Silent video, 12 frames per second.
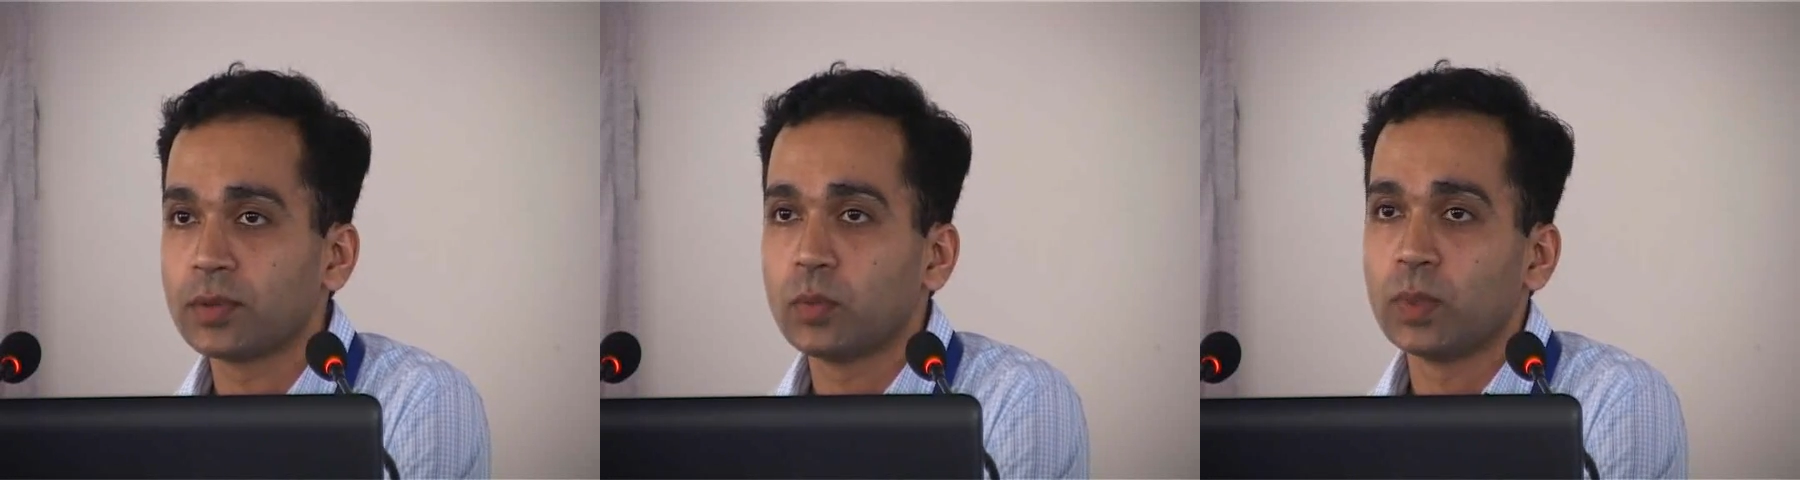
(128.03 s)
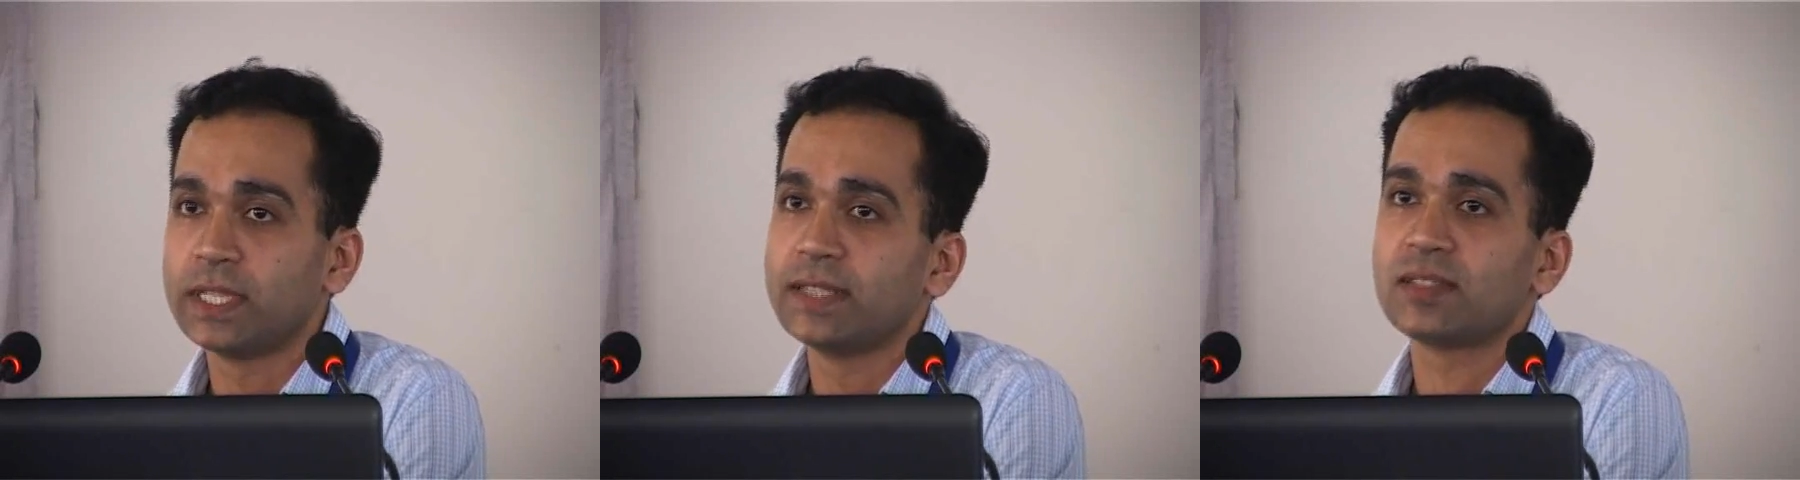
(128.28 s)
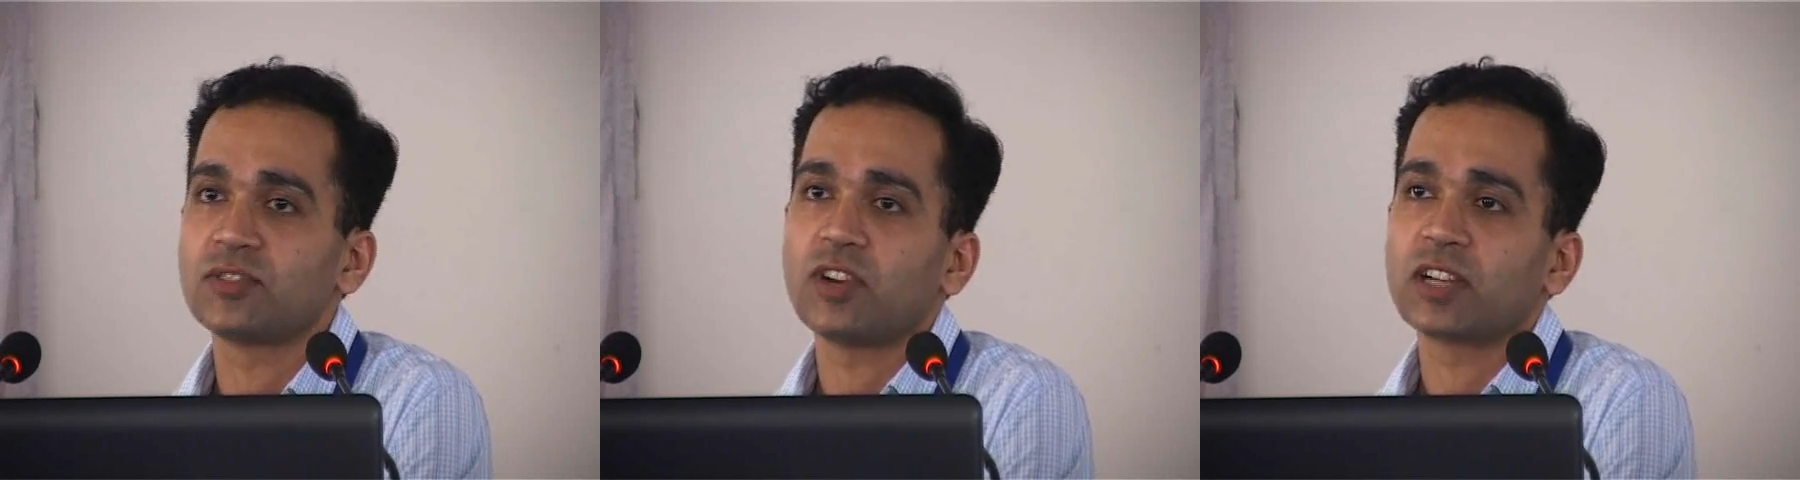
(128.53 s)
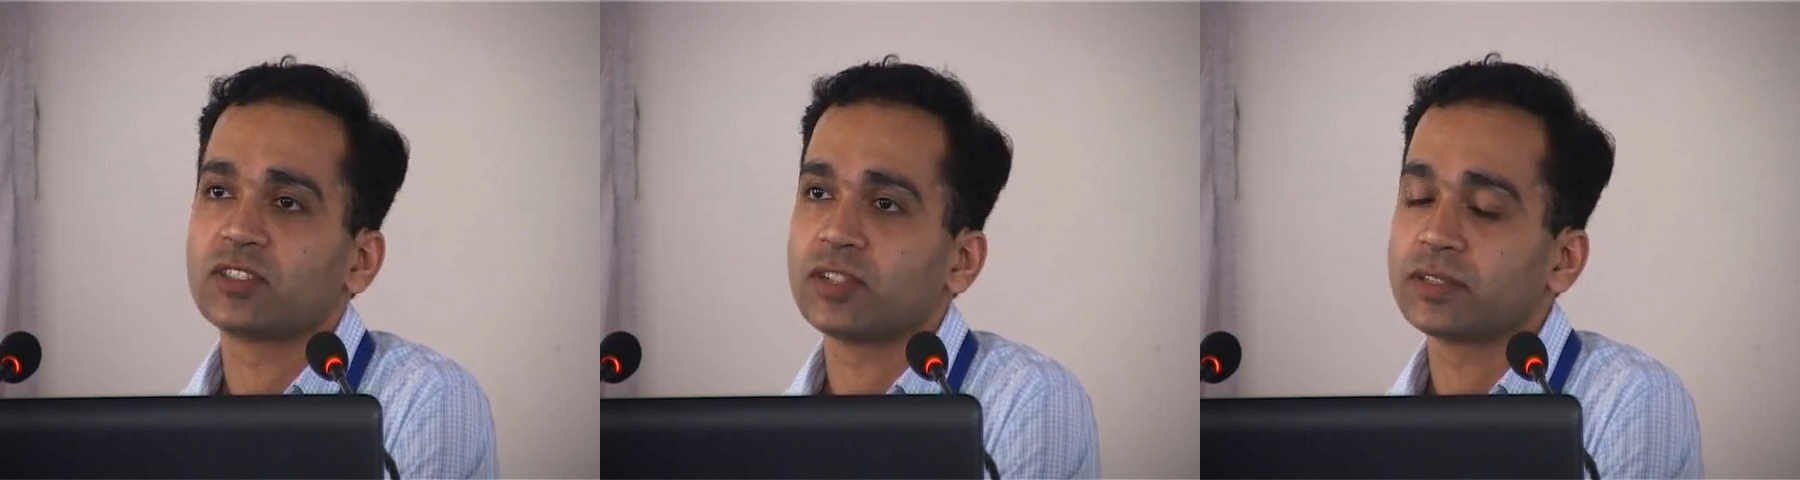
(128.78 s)
within
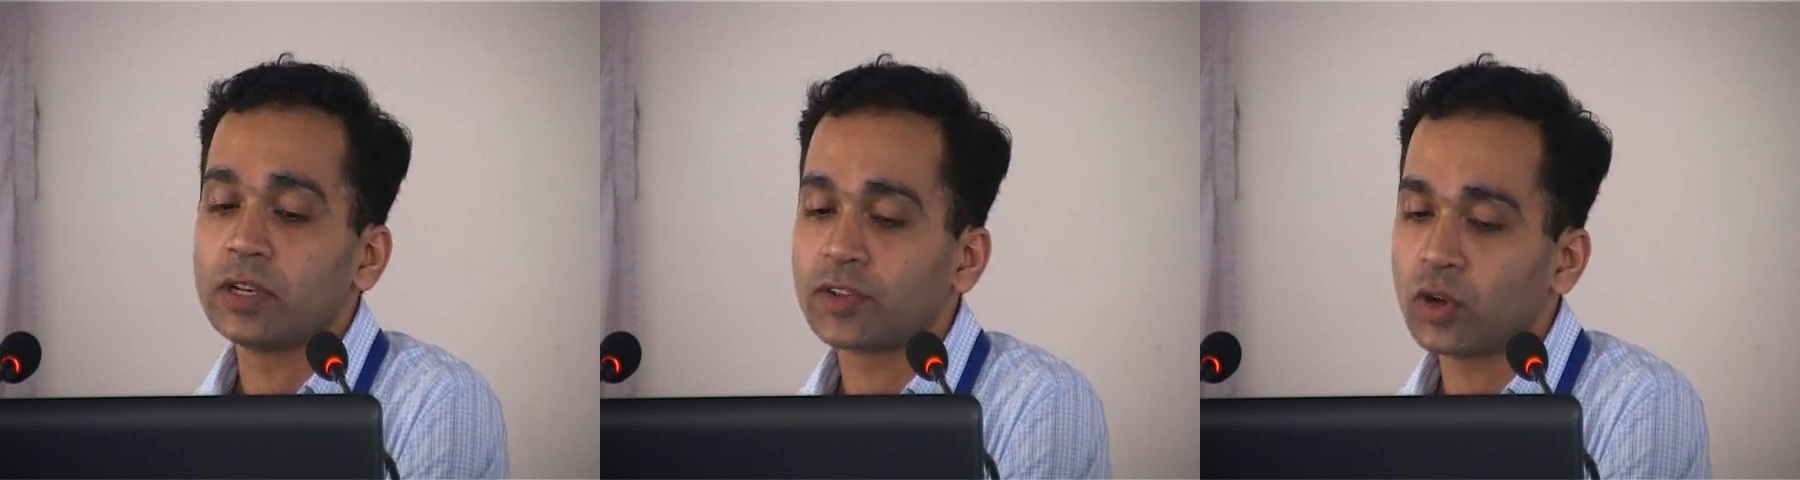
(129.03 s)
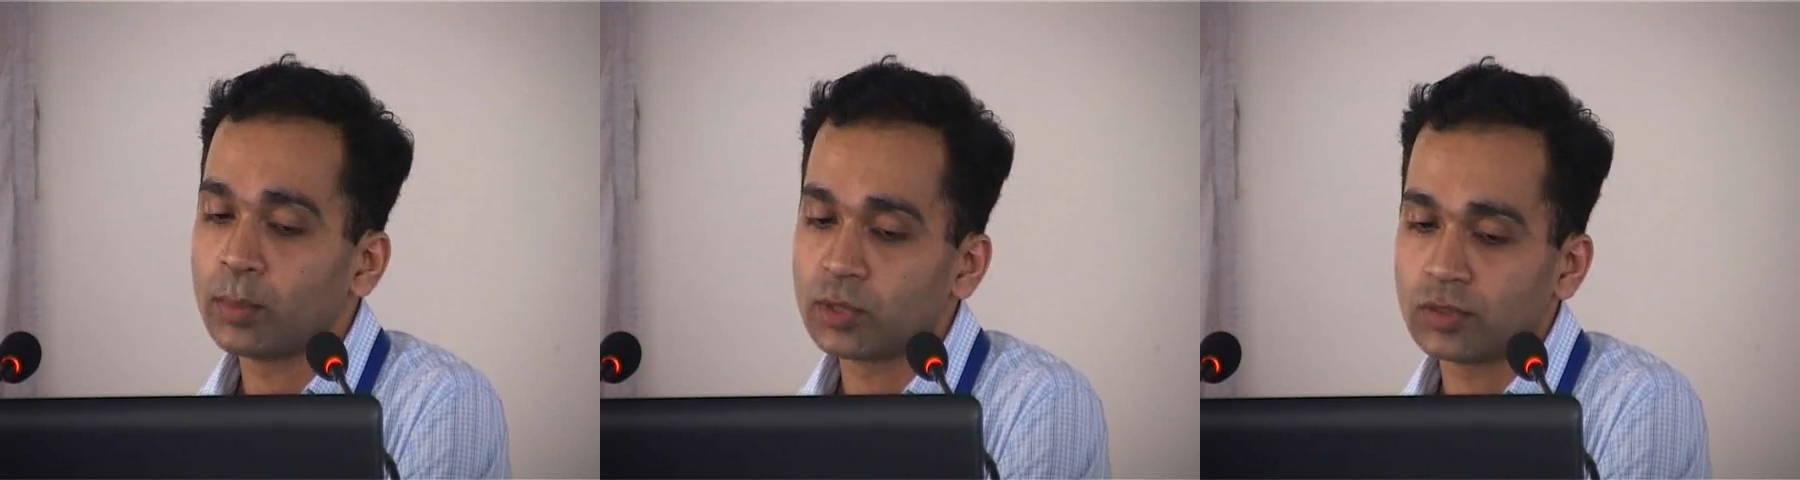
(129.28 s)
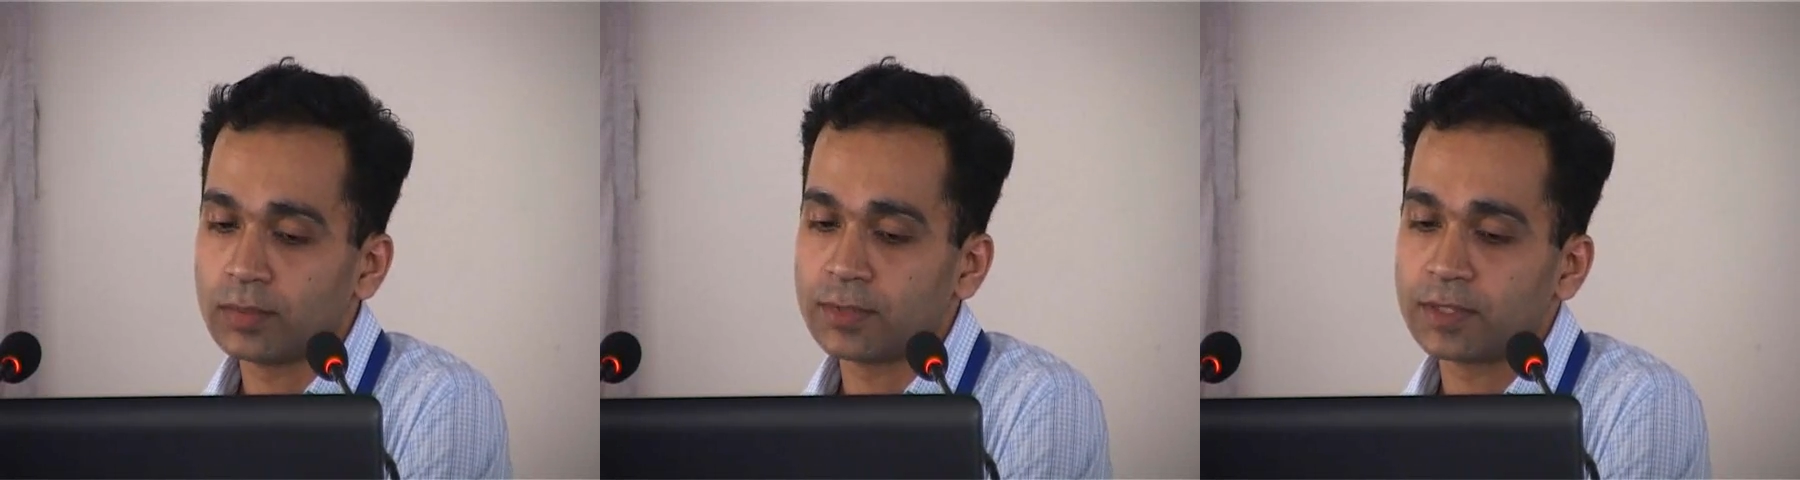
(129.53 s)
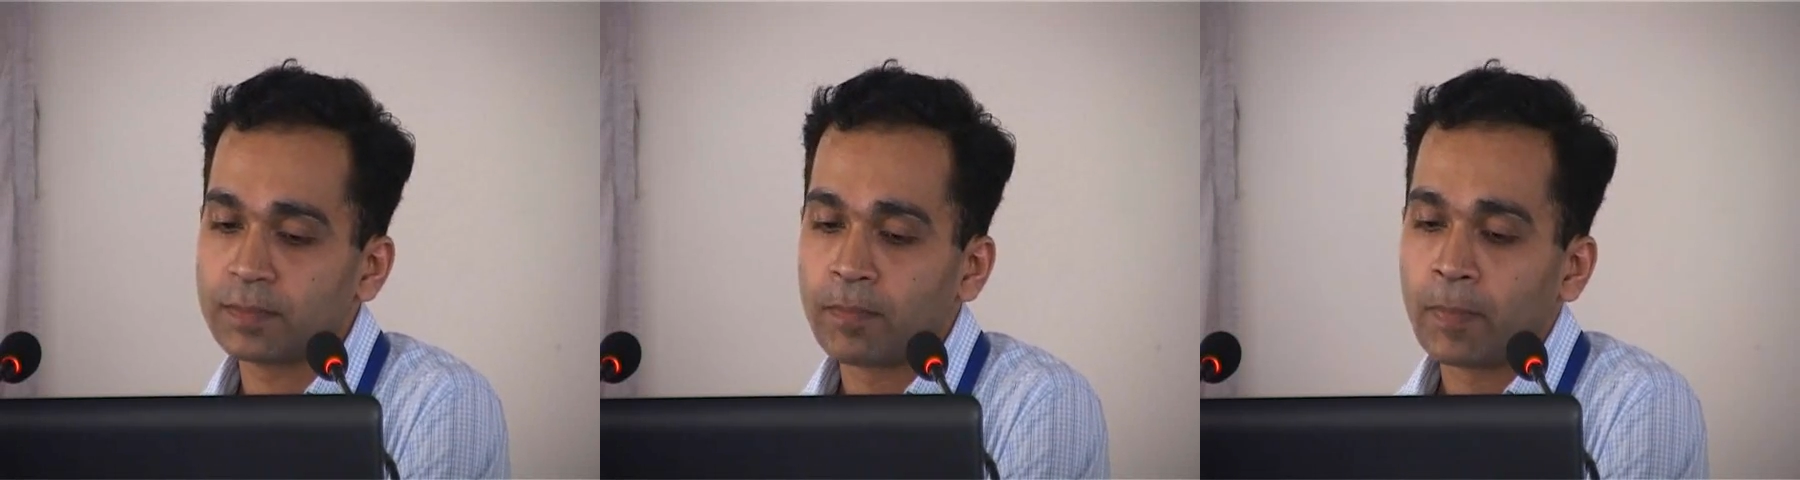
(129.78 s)
structures called
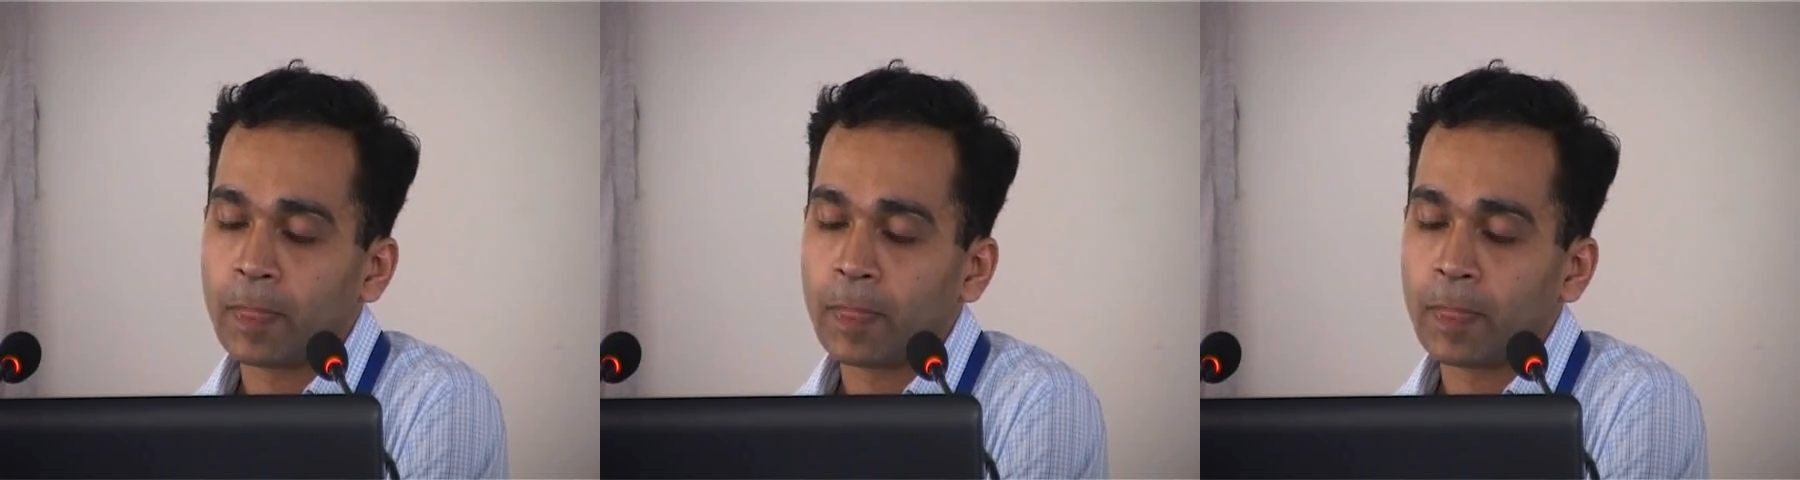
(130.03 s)
chromosomes,